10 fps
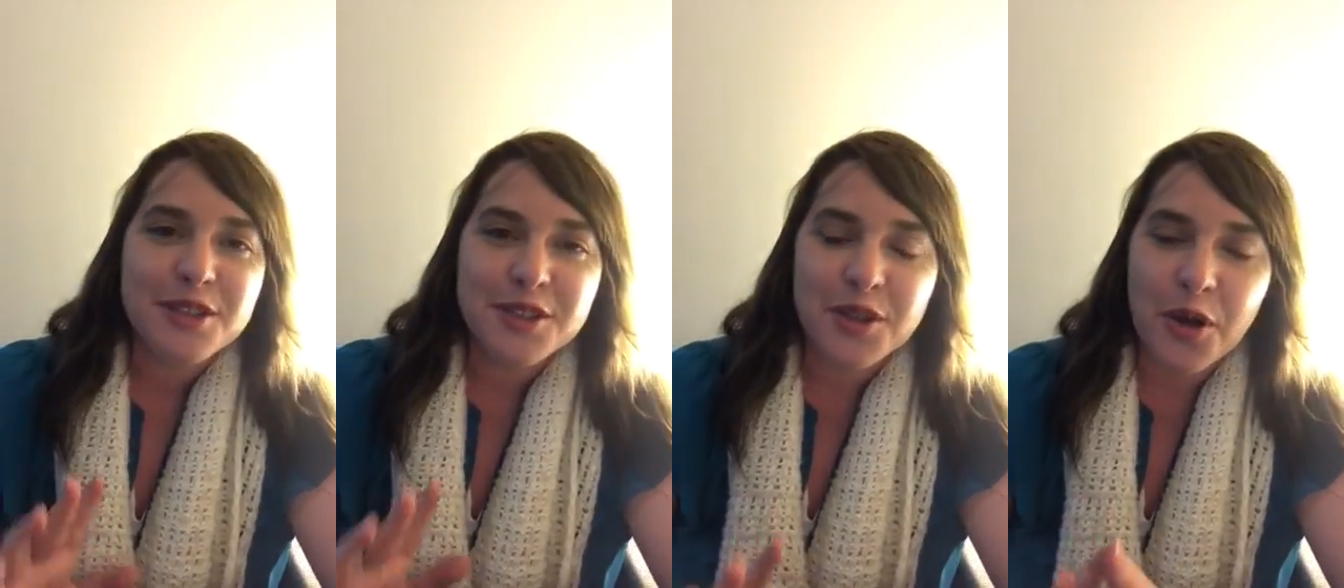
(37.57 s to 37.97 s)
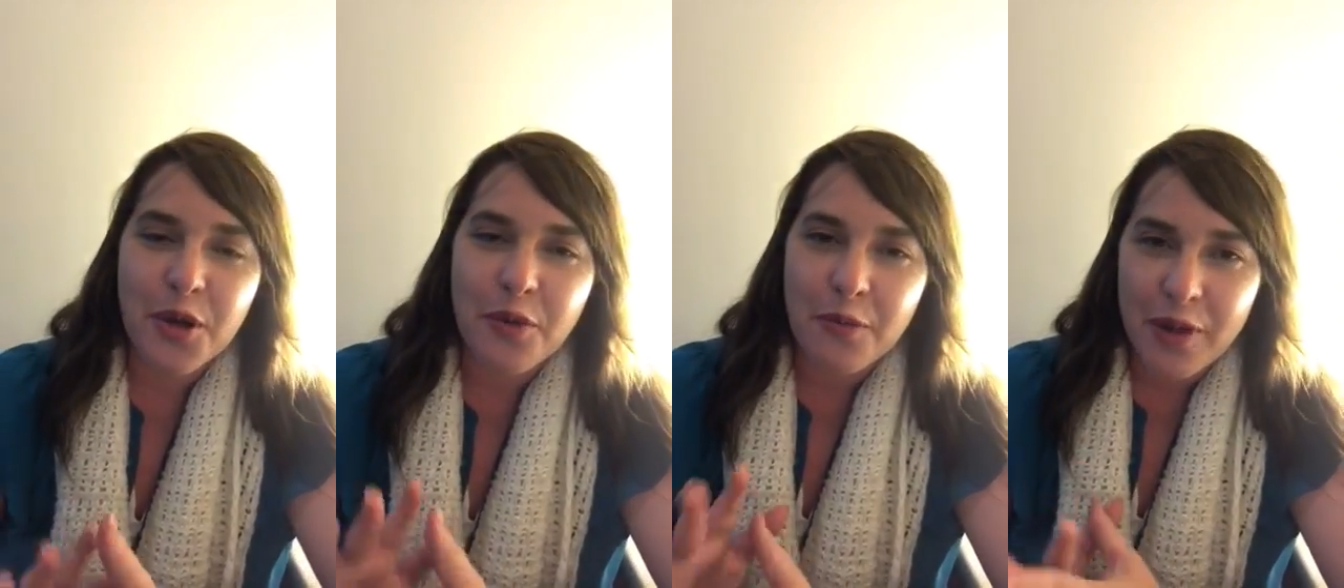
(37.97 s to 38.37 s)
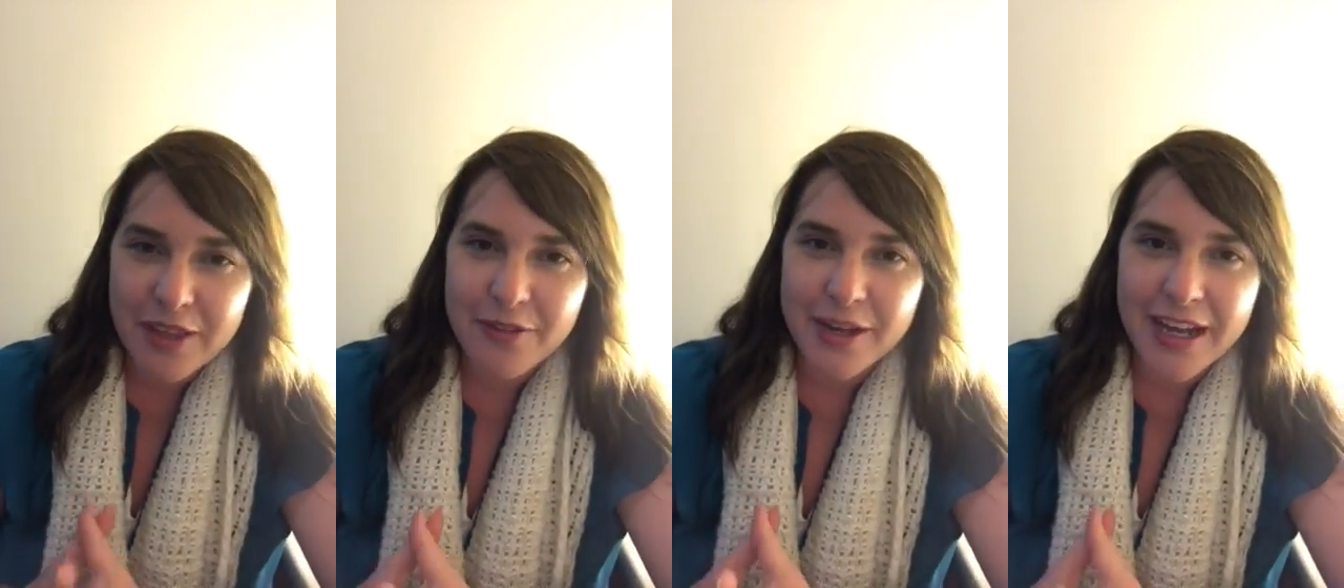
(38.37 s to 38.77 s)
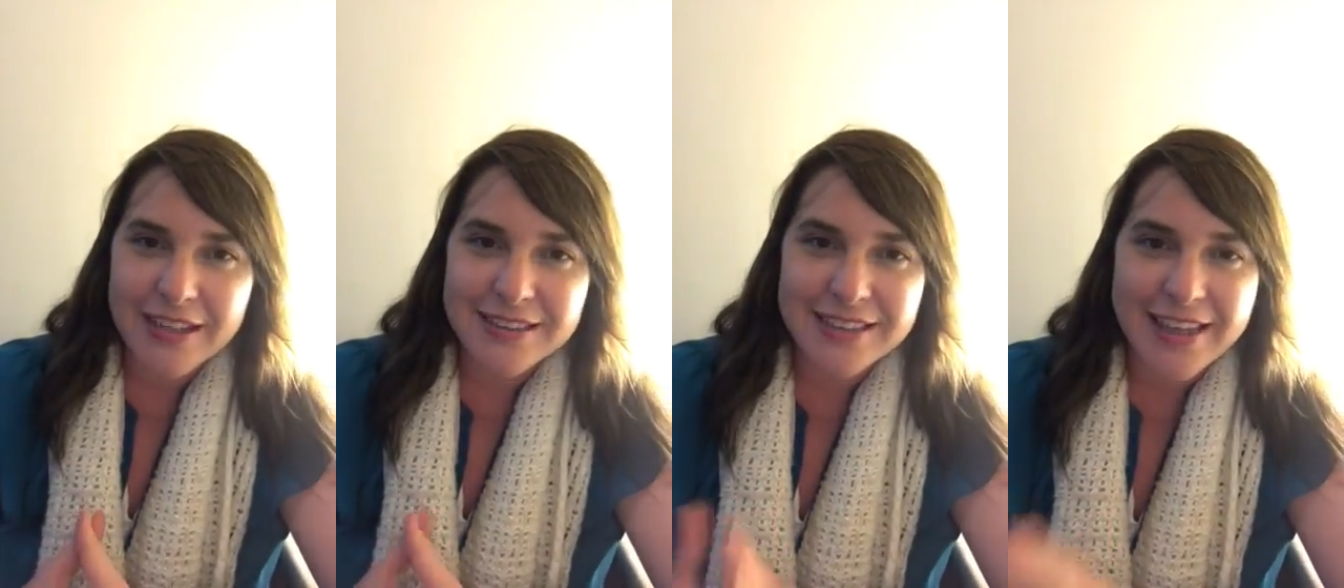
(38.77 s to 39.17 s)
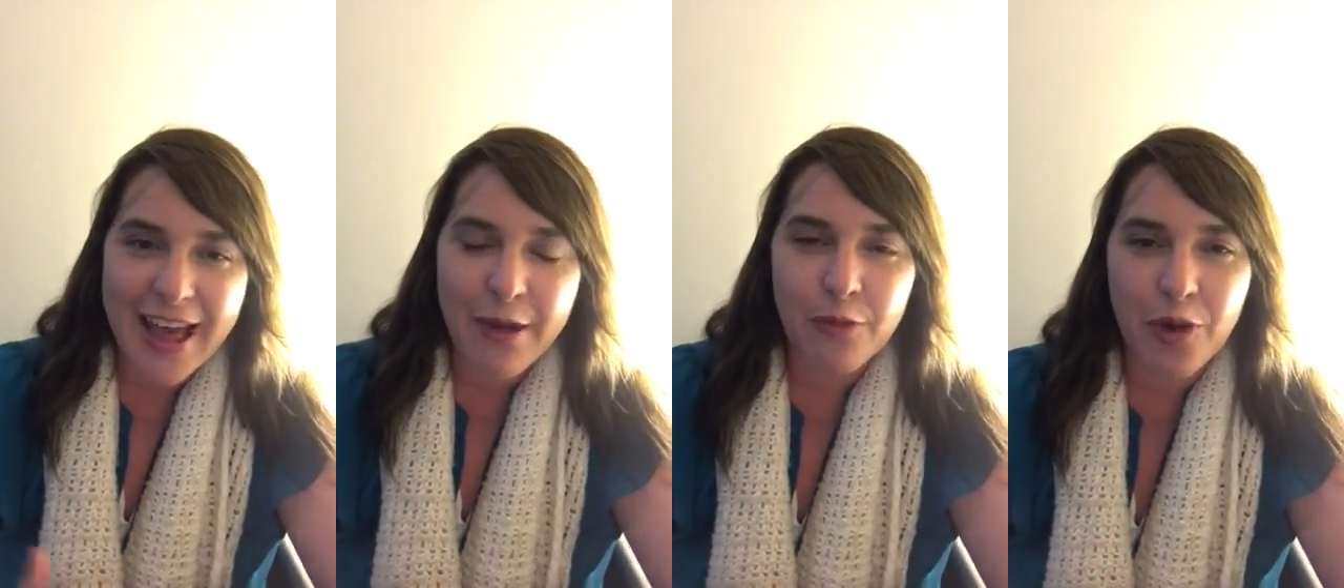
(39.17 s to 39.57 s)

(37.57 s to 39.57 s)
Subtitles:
So with regards to that,